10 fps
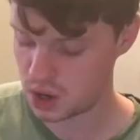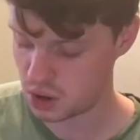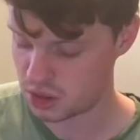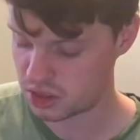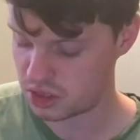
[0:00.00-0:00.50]

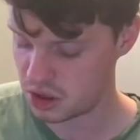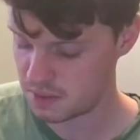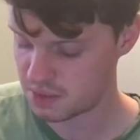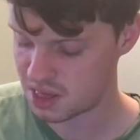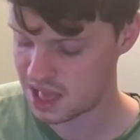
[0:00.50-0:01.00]
go
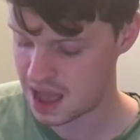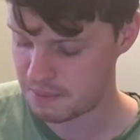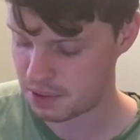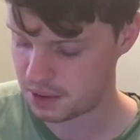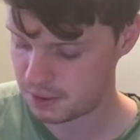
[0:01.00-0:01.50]
thumb
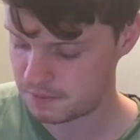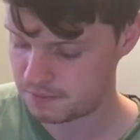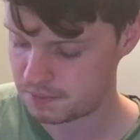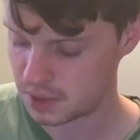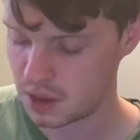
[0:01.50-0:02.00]
slap
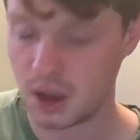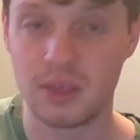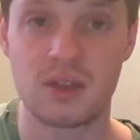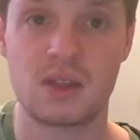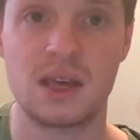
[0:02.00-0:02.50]

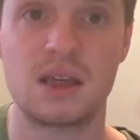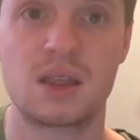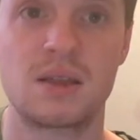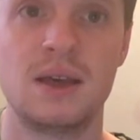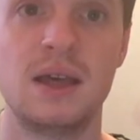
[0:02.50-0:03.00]
on the
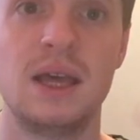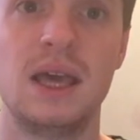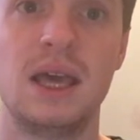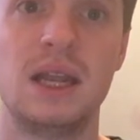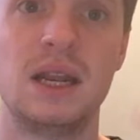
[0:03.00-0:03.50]
6th,
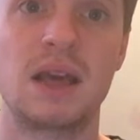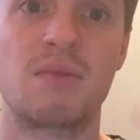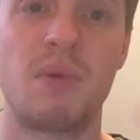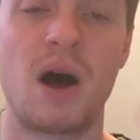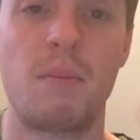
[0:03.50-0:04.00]

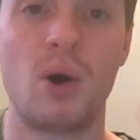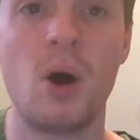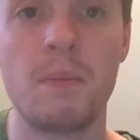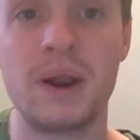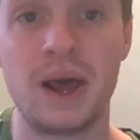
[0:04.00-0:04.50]
index pop
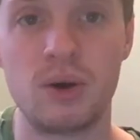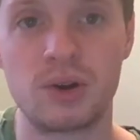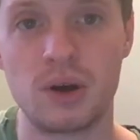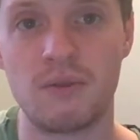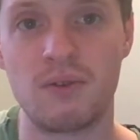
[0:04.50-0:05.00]
up and out
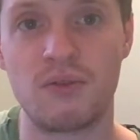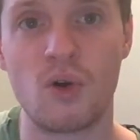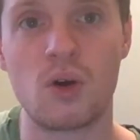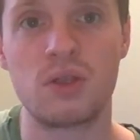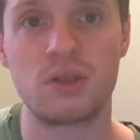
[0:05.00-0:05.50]
of the
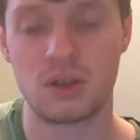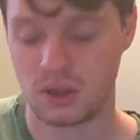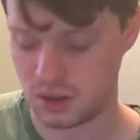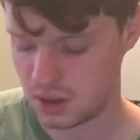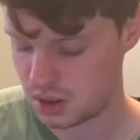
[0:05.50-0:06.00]
4th,
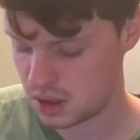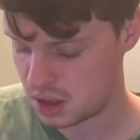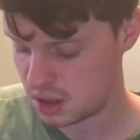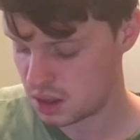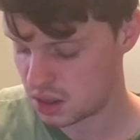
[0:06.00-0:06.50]

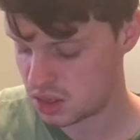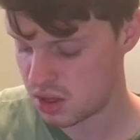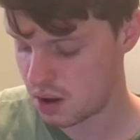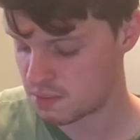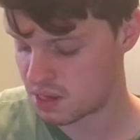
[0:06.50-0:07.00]

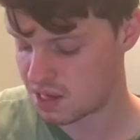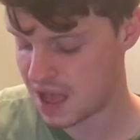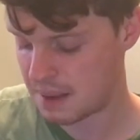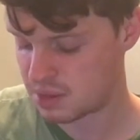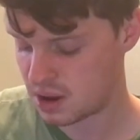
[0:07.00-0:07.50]
thumb
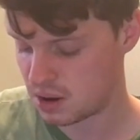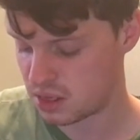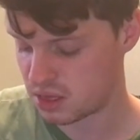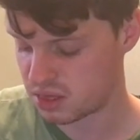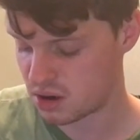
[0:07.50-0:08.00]
slap down
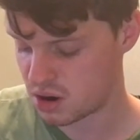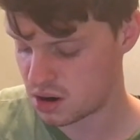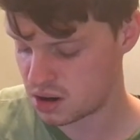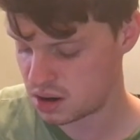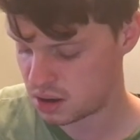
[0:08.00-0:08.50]
on the 3rd,